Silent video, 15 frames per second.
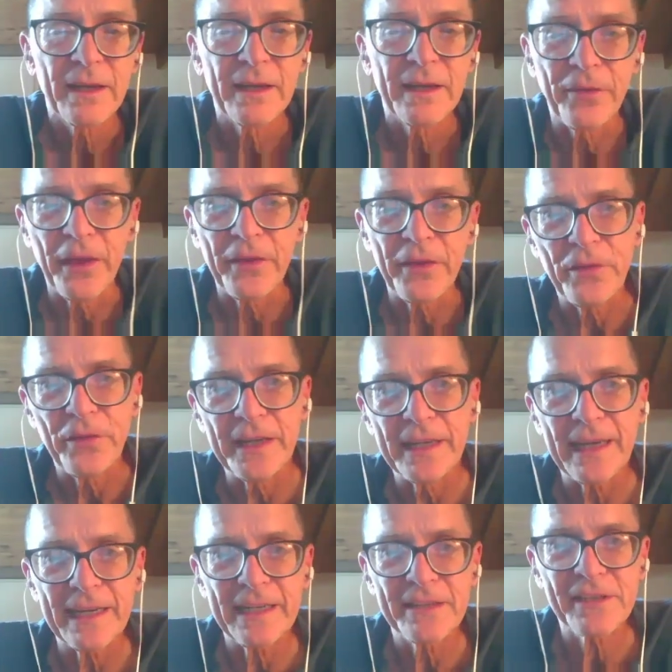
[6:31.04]
that the
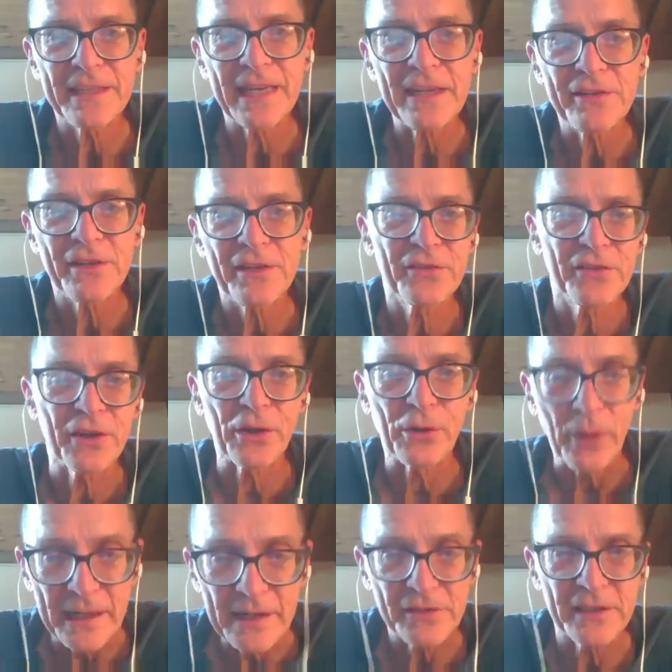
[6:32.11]
United States is the
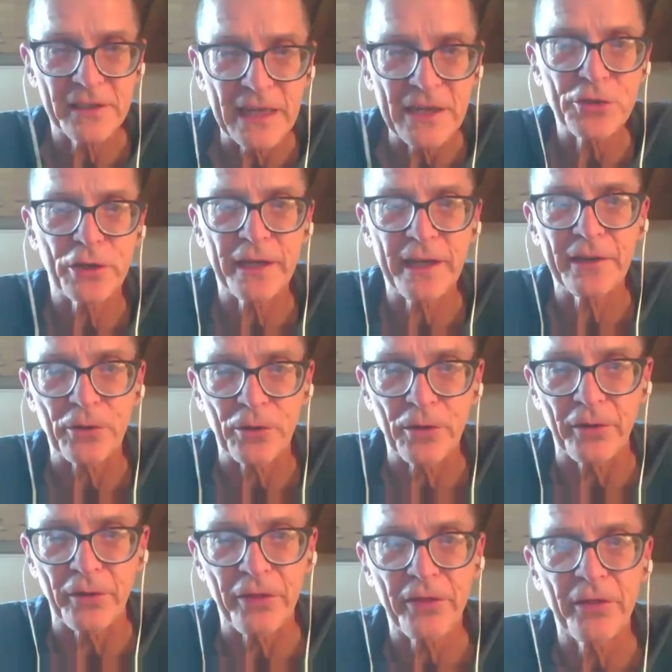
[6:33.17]
greatest nation on
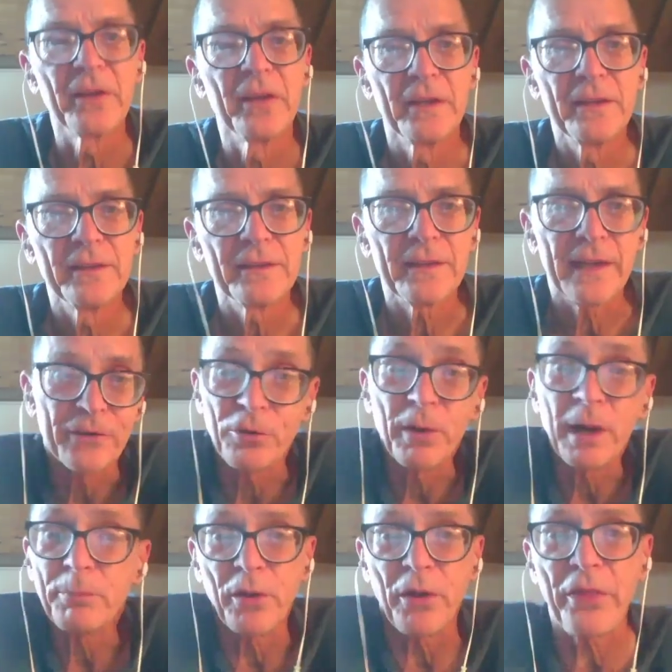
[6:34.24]
earth. I
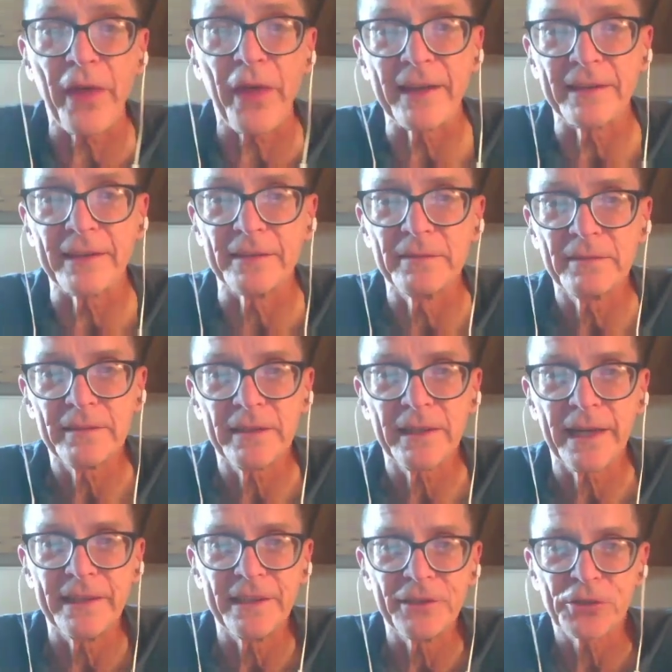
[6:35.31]
grew up with that and
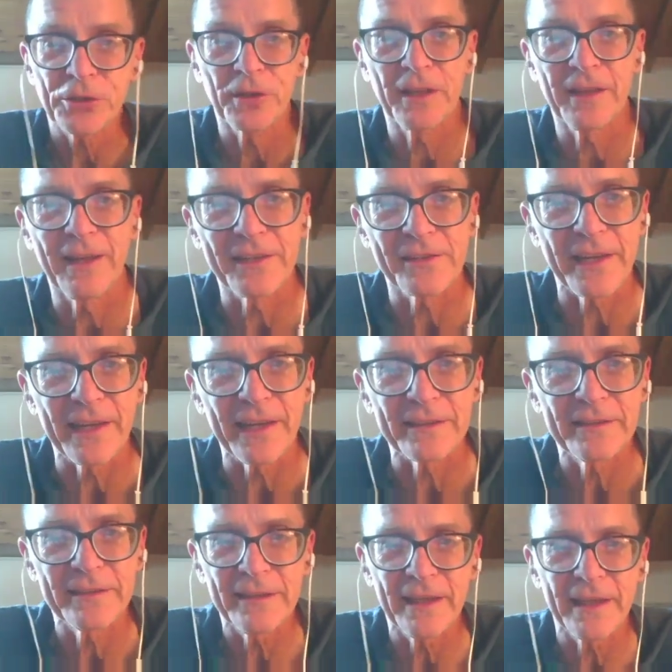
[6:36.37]
had internalized
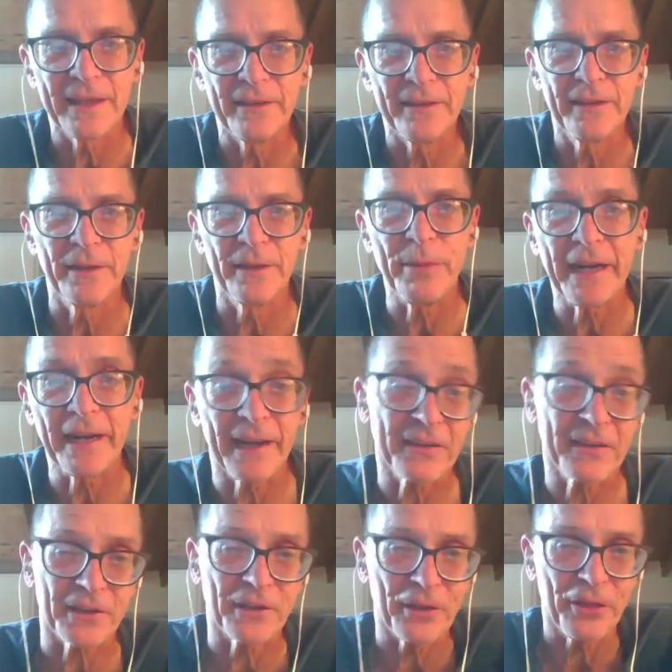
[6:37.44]
that. And the minute
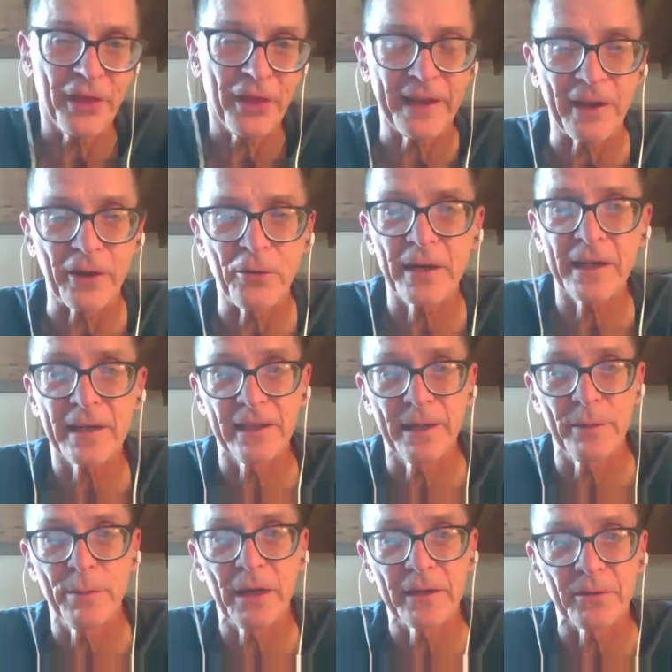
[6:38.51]
I started thinking
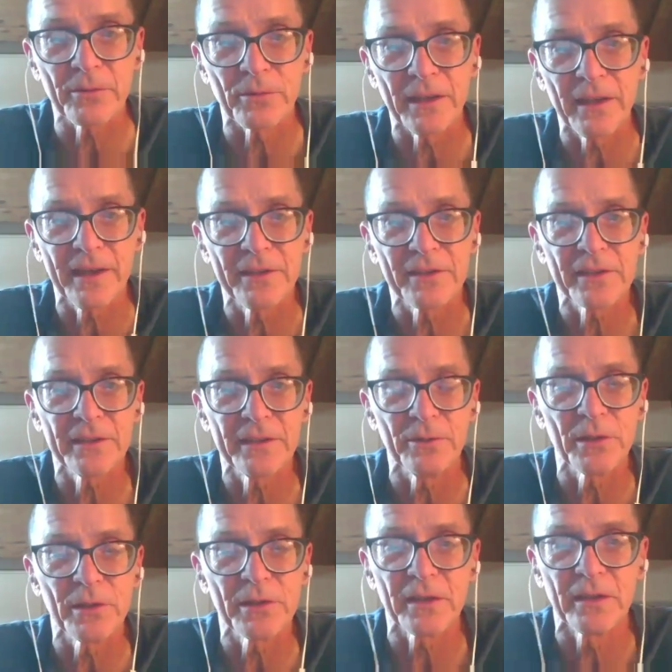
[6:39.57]
critically about it, realized
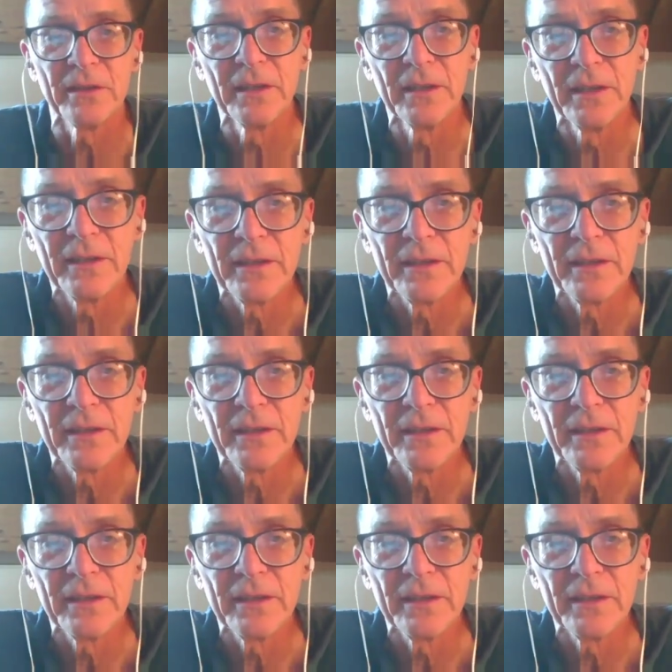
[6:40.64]
it was a